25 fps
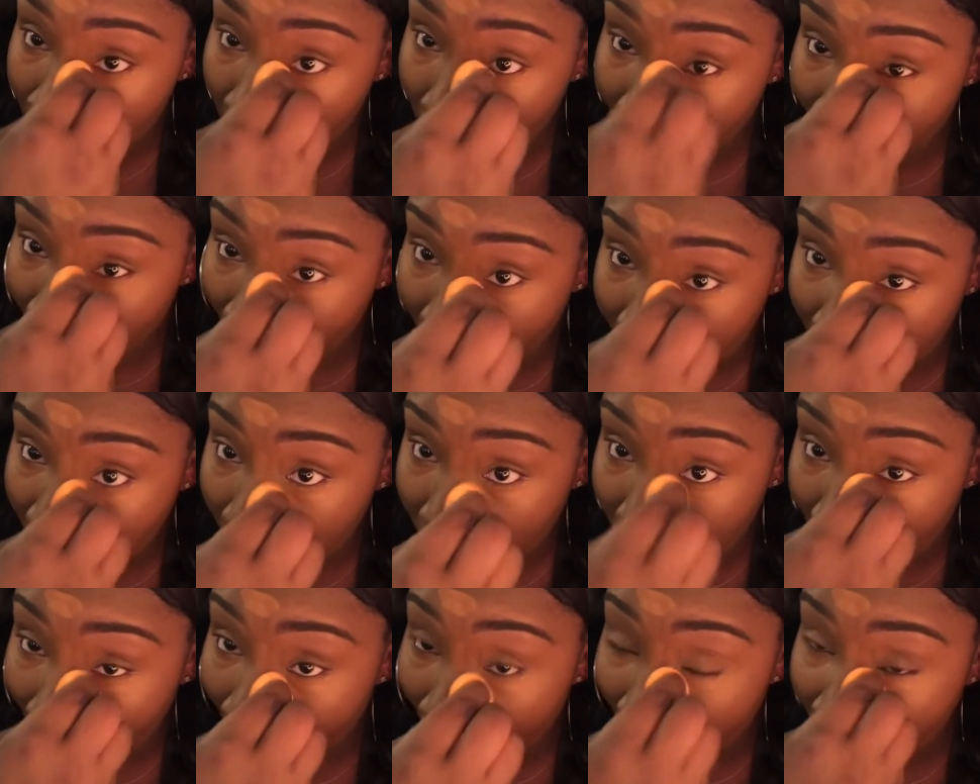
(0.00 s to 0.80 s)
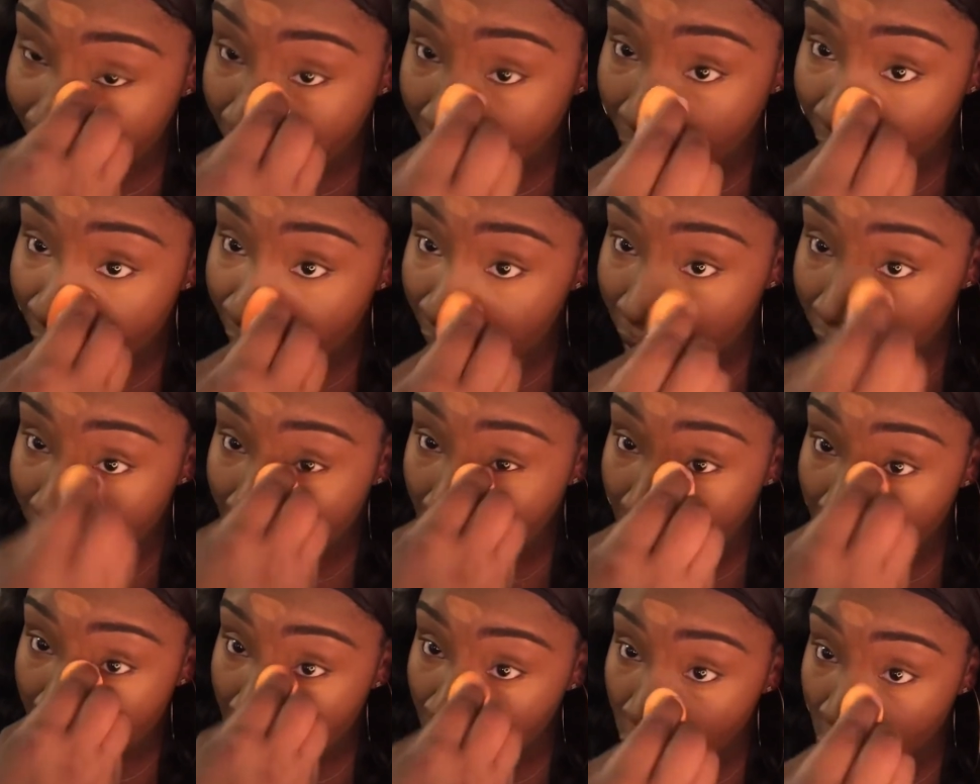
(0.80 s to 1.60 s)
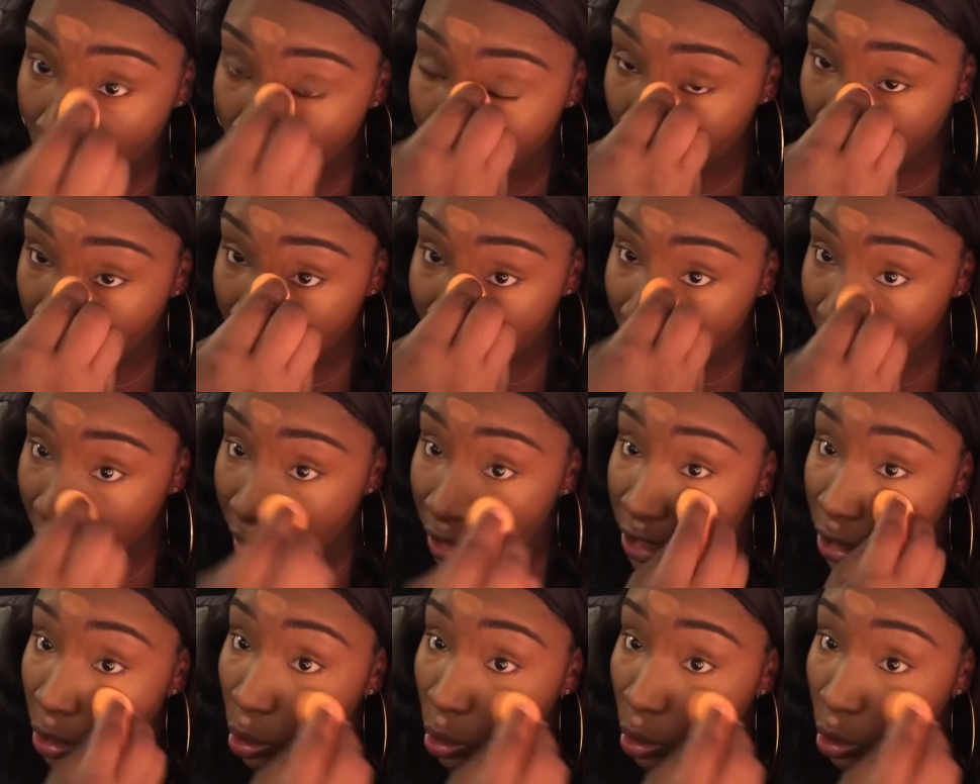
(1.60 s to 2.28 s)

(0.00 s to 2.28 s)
that highlighted look. You don't want to blend